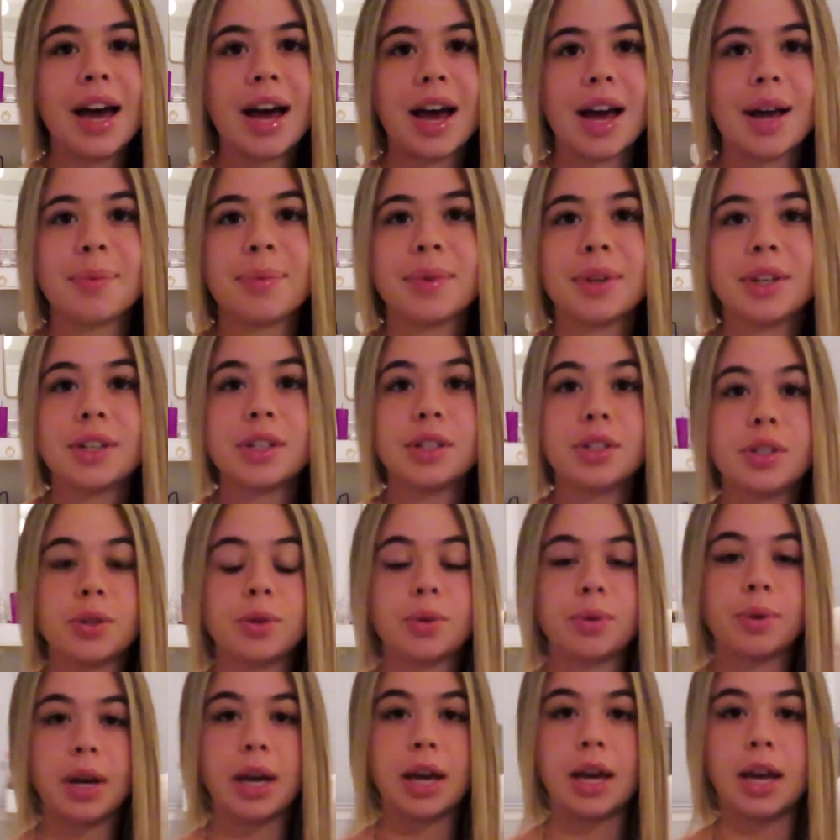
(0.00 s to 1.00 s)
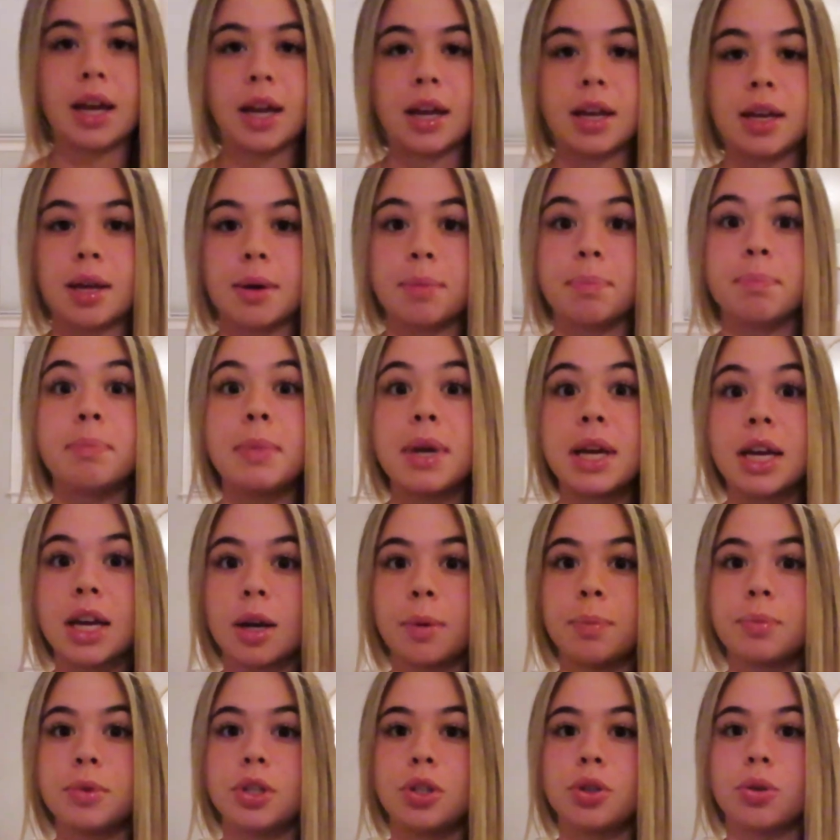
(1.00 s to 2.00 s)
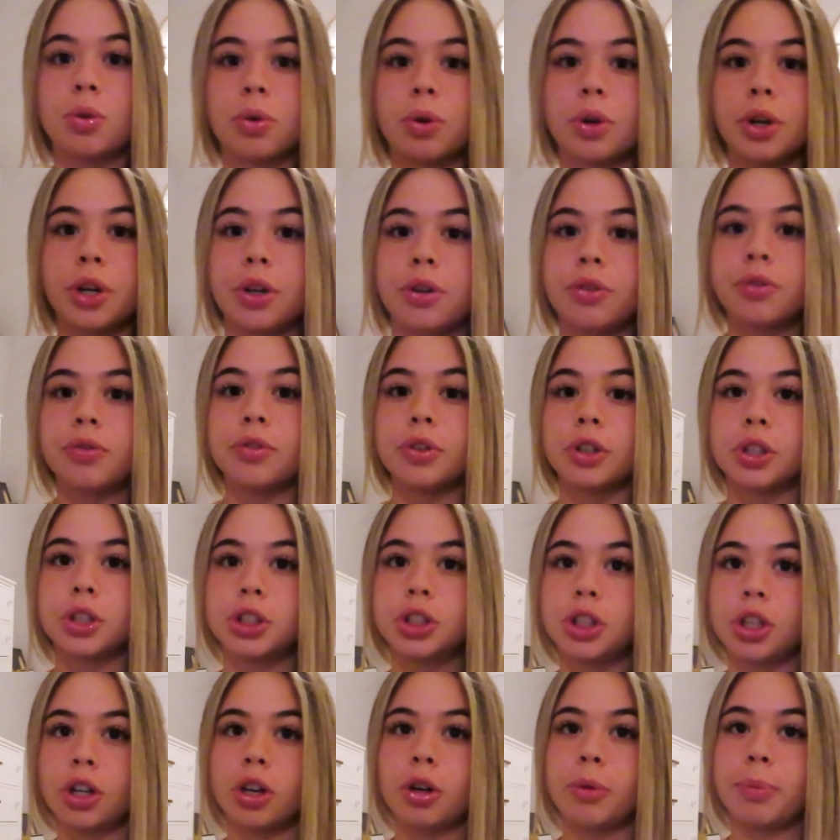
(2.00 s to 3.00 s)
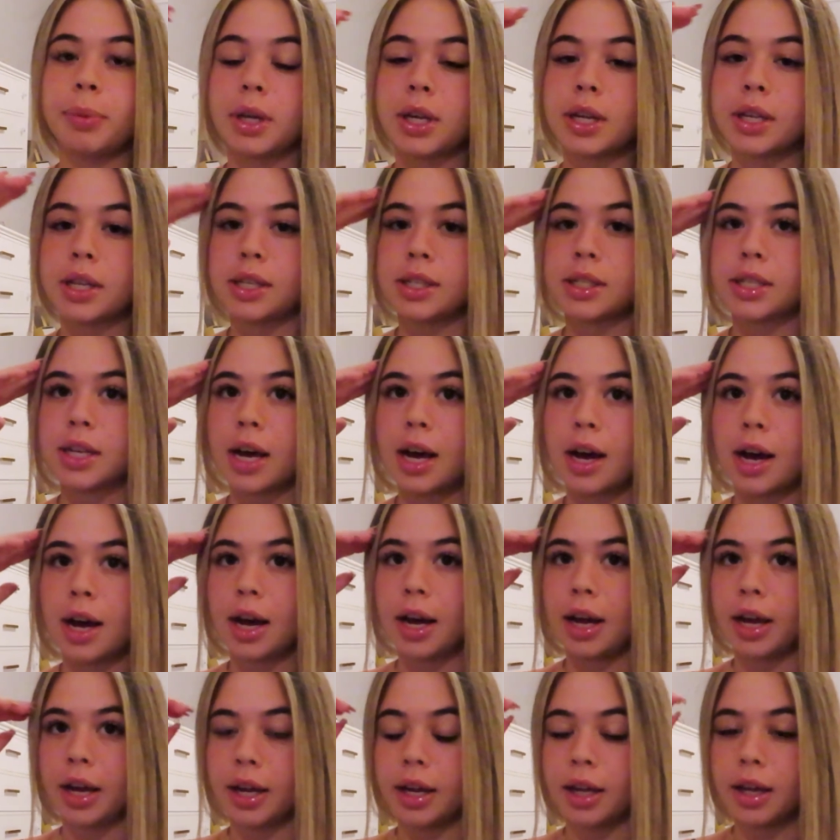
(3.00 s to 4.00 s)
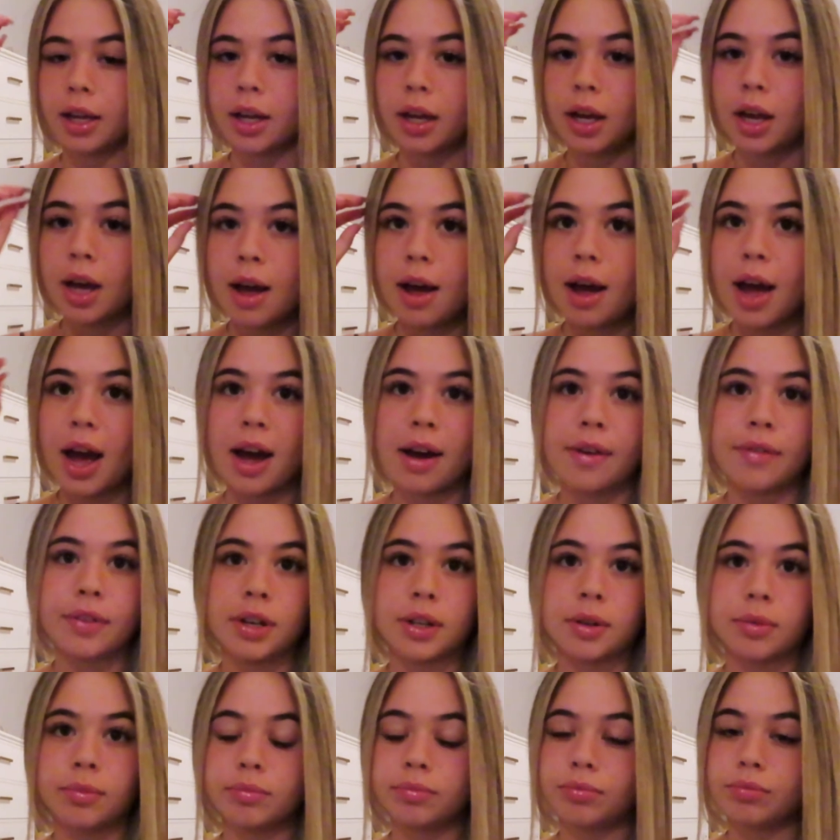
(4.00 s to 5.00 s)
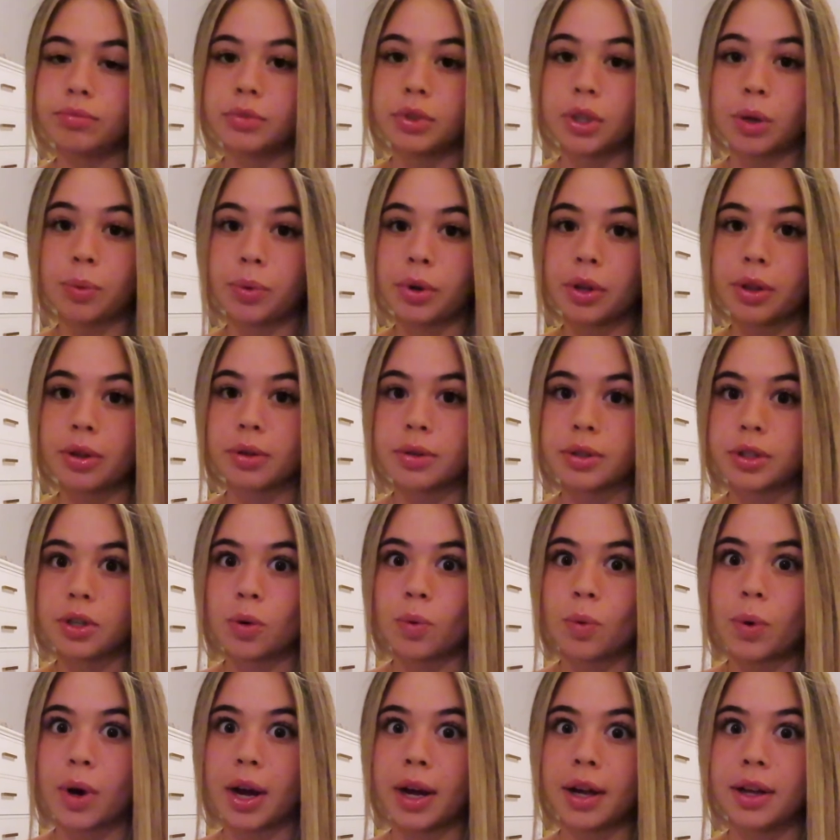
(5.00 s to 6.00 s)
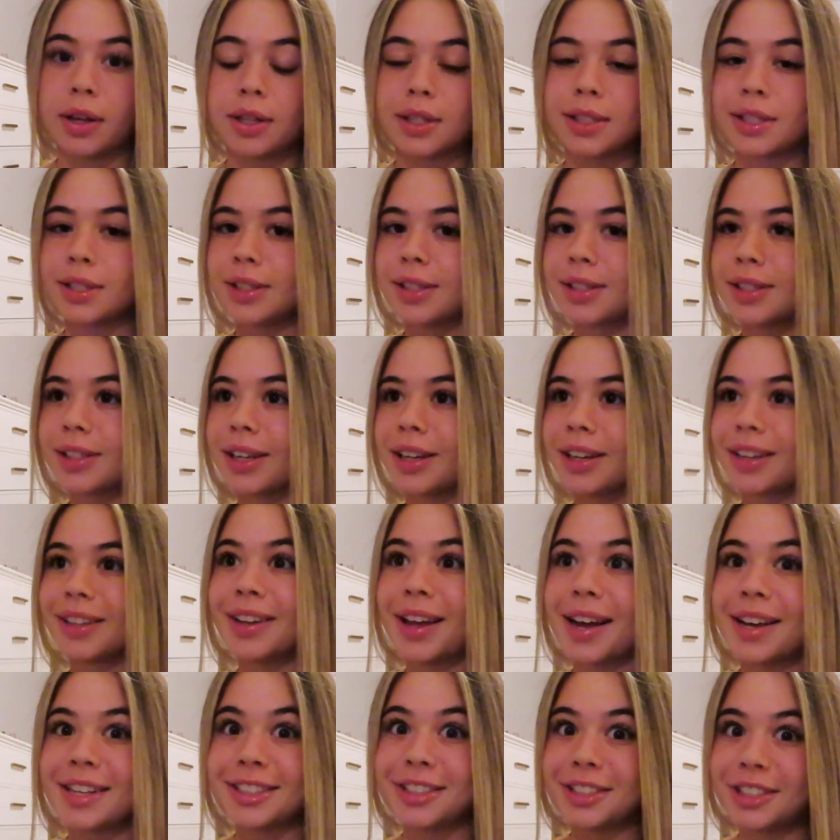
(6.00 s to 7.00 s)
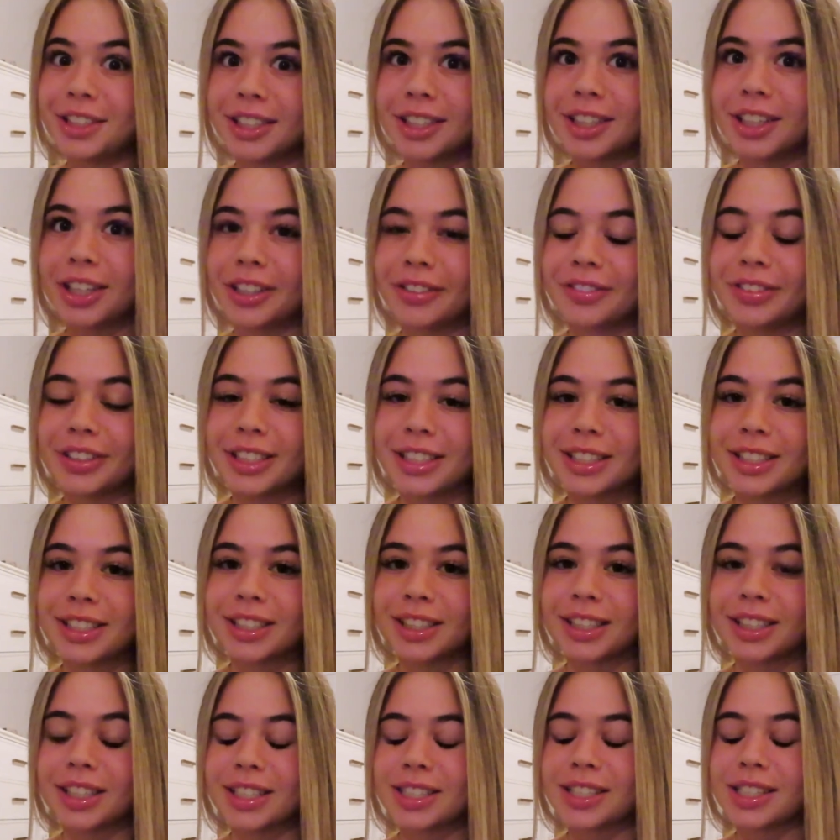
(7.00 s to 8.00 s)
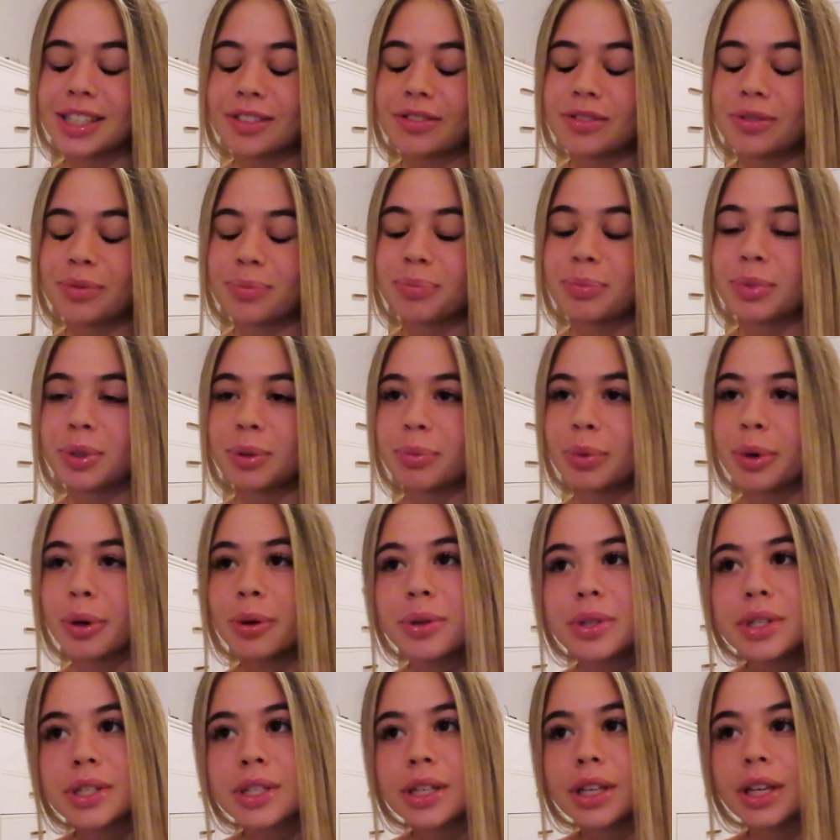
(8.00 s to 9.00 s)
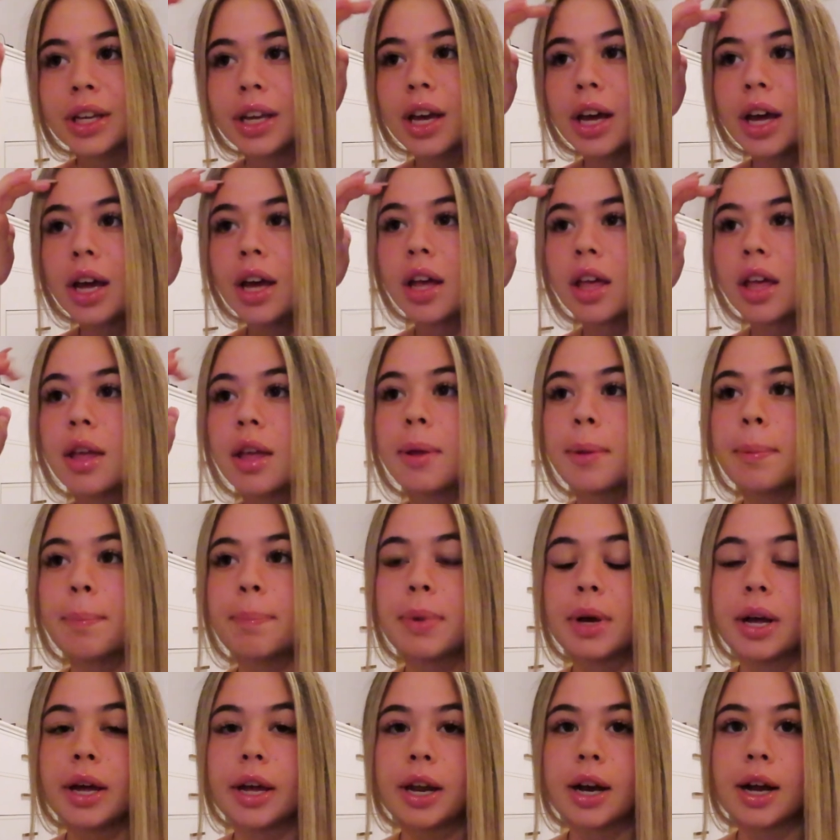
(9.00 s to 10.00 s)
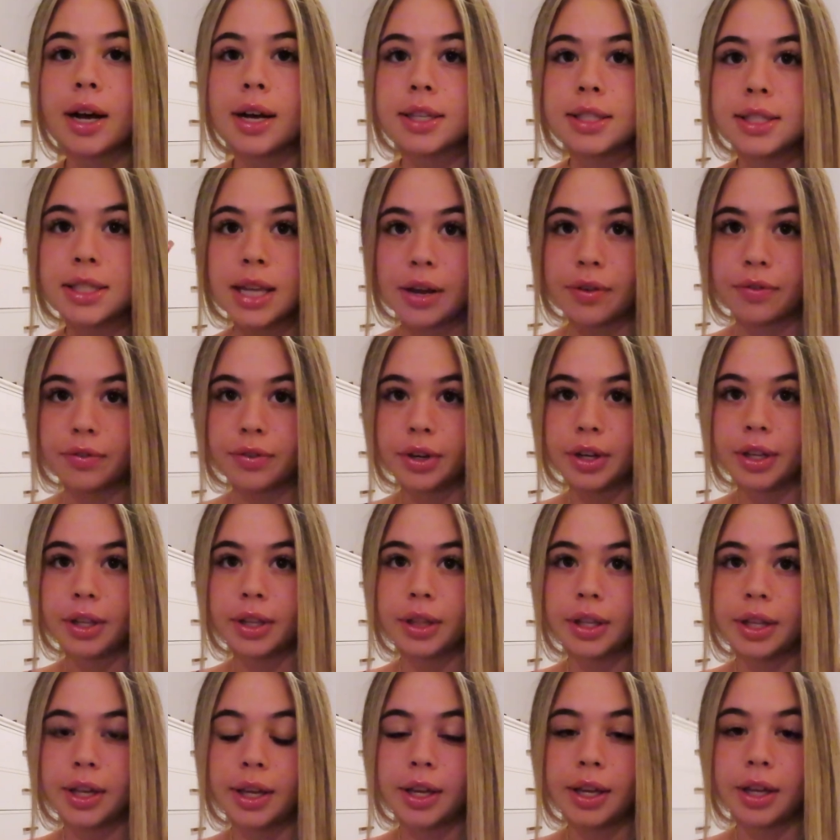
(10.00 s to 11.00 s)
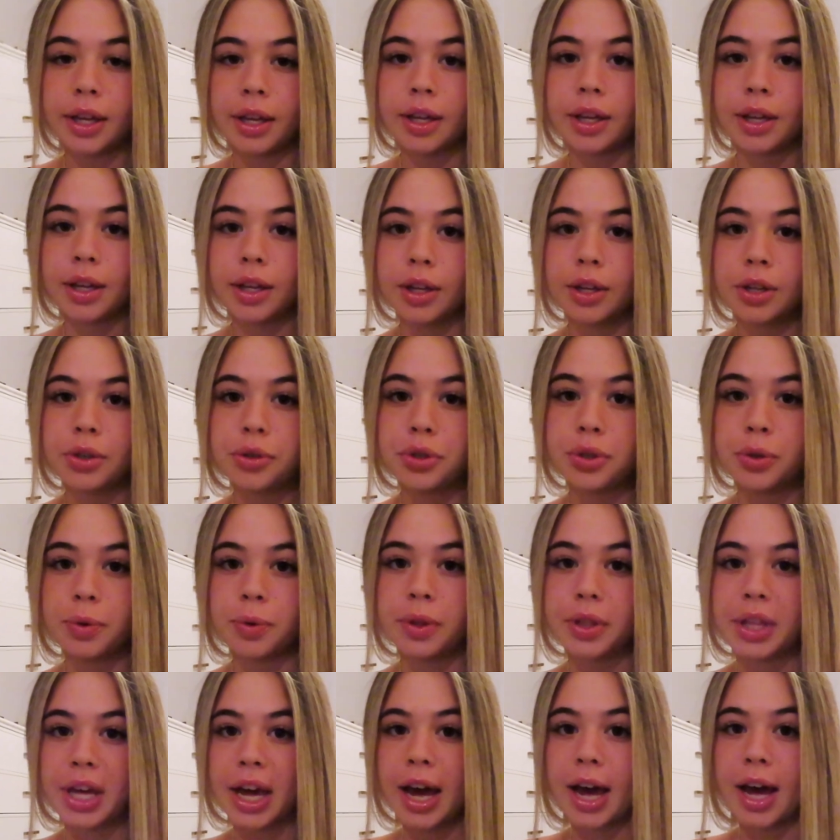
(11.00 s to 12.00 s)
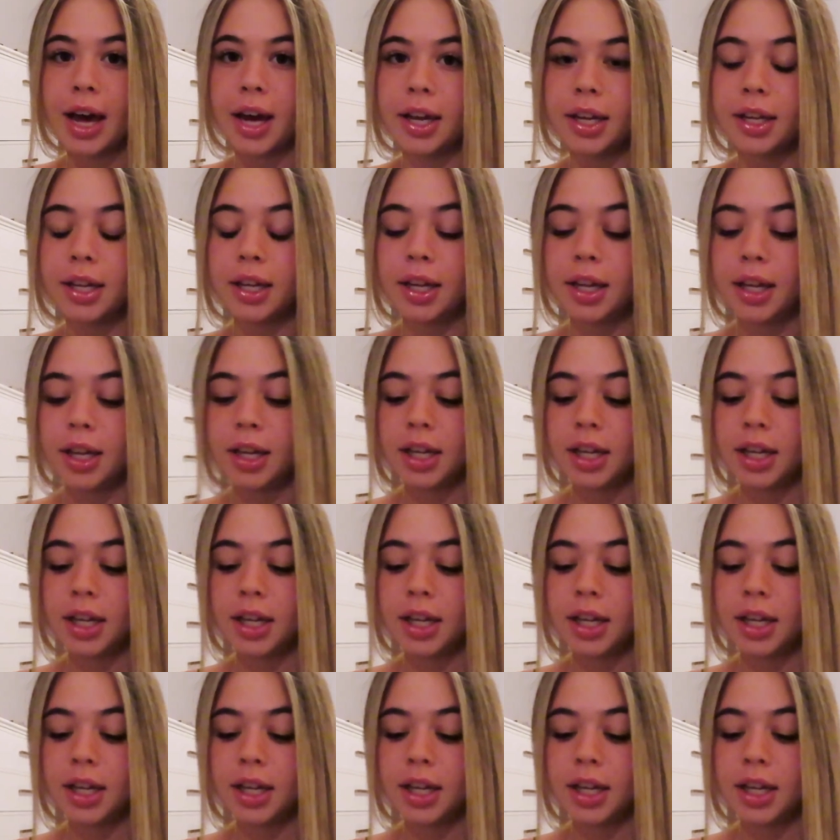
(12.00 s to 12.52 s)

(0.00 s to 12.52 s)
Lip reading: I'm gonna do a makeup tutorial for sure, because I haven't done one of those in a while, since like last year, obviously, because I haven't been posting. But I'll definitely do that,